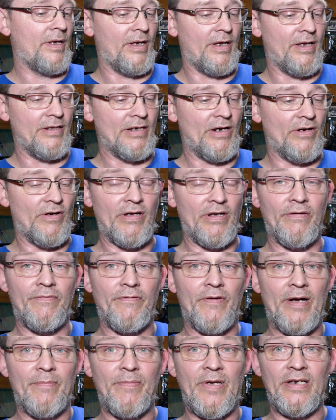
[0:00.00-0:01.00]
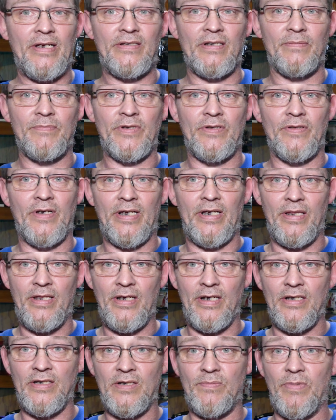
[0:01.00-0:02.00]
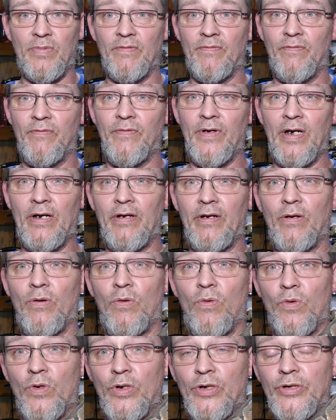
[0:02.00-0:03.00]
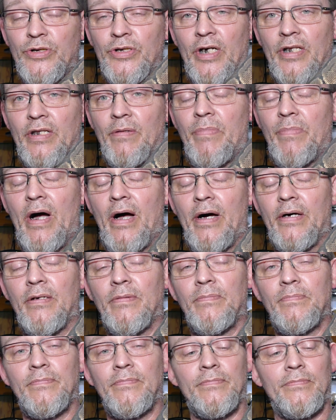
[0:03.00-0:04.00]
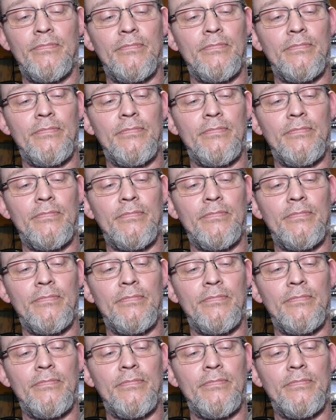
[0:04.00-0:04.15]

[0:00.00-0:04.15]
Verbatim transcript: Now, if I make something like this, but very orange on the bottom,